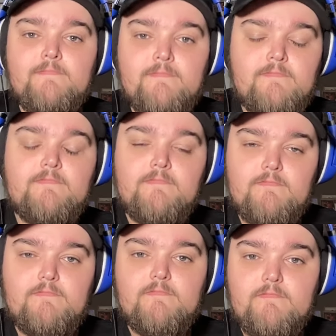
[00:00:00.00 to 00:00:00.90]

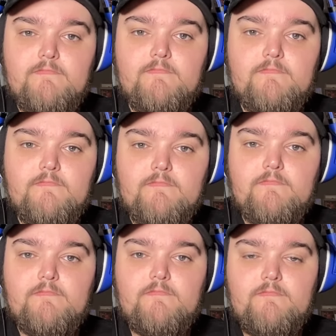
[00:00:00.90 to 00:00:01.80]

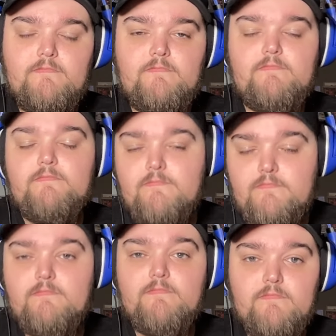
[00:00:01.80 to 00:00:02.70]

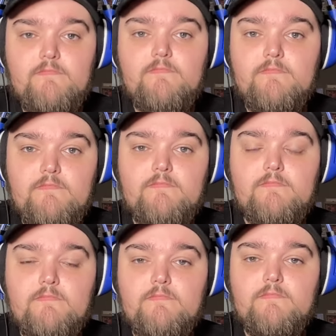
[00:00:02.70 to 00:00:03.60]

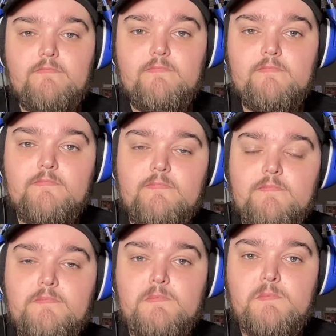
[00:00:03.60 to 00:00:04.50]

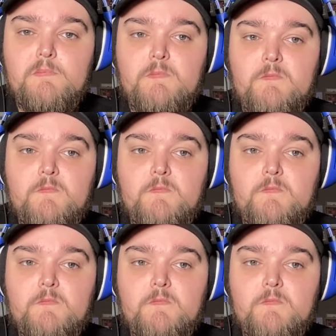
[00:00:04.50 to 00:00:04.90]
(not speaking)